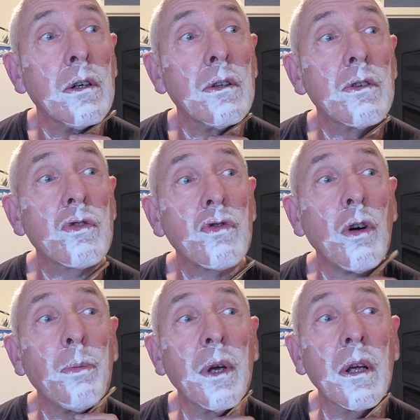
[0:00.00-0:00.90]
the
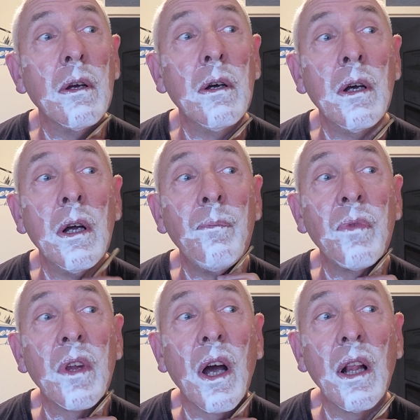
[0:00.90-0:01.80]
stropping,
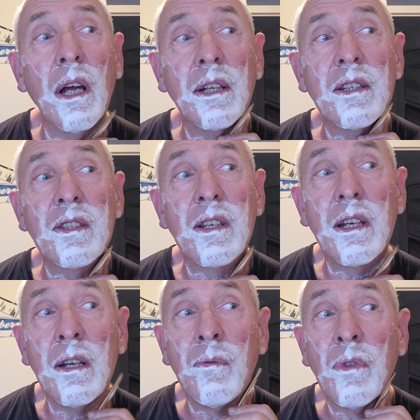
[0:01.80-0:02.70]
I like to
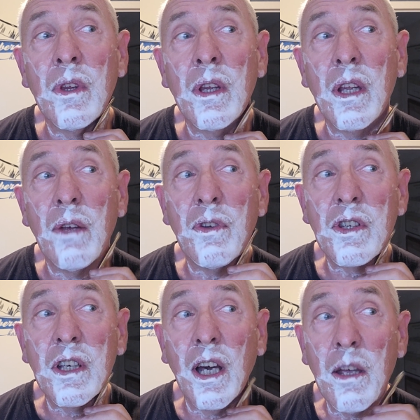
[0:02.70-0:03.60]
see if it's
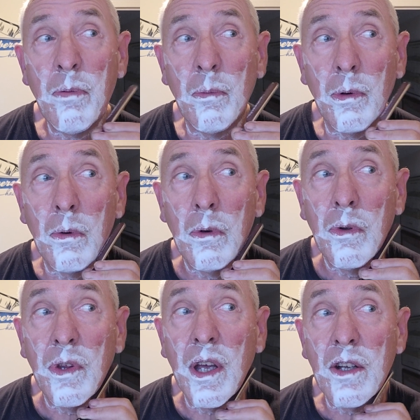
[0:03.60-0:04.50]
capable,
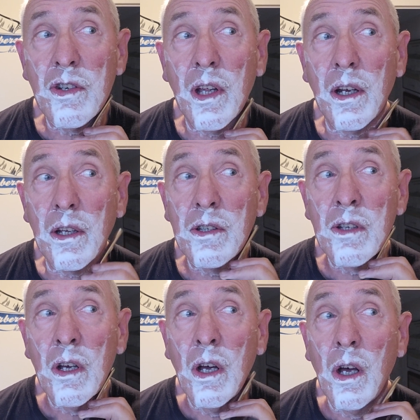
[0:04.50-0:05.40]
the edge that is,
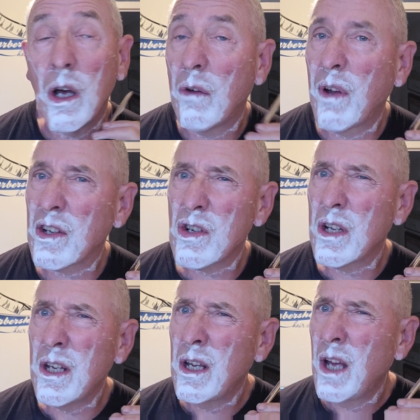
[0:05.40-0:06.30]
of
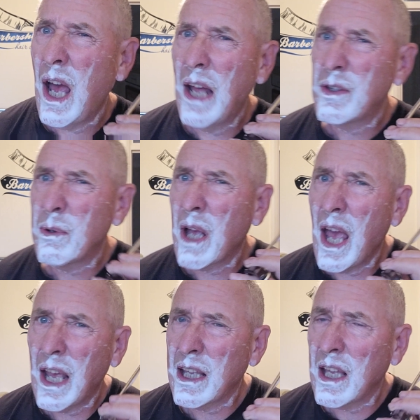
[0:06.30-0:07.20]
actually doing a
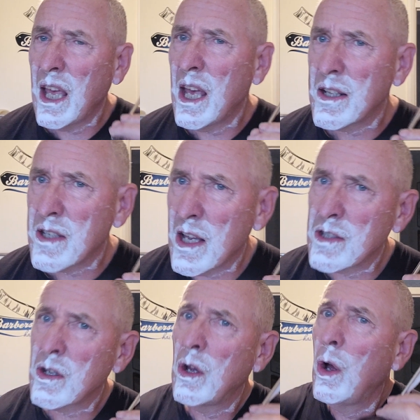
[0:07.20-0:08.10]
hanging hair
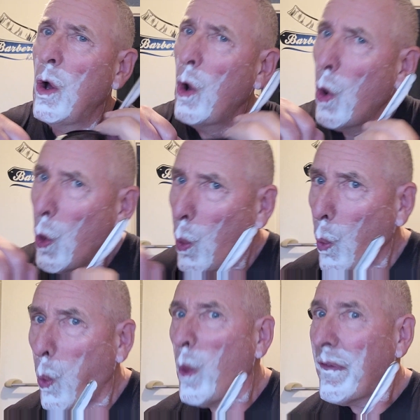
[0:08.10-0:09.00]
test
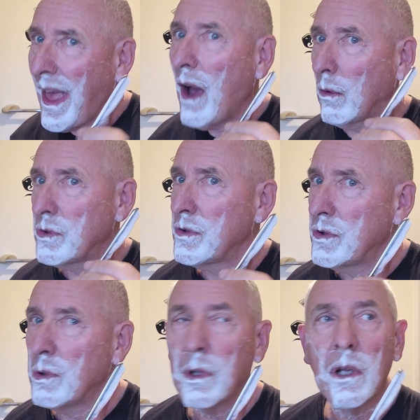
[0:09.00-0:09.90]
without
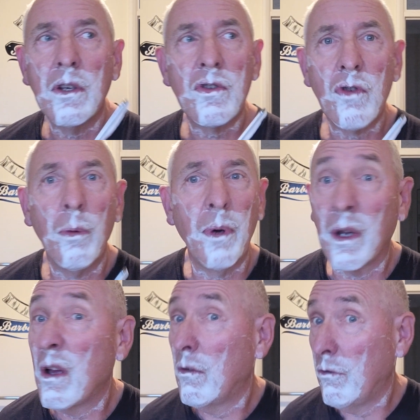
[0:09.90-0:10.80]
doing any
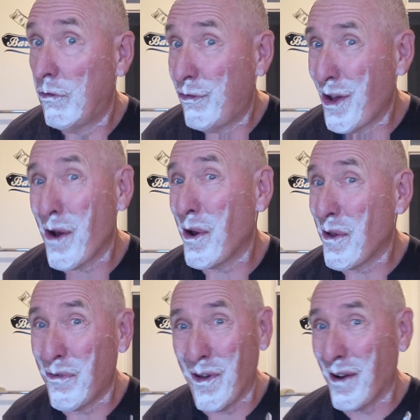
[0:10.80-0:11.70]
stropping. Very,
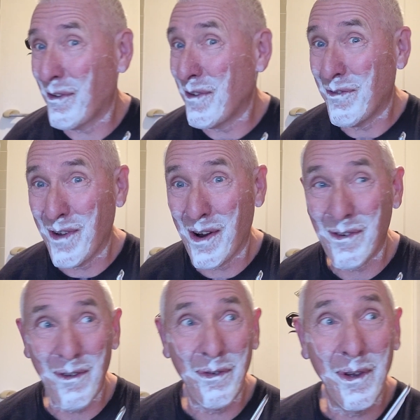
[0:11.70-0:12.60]
very,
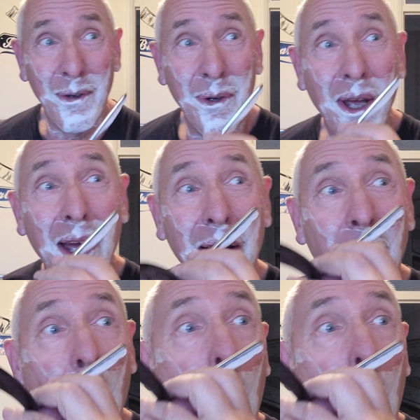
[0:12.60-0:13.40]
very few can.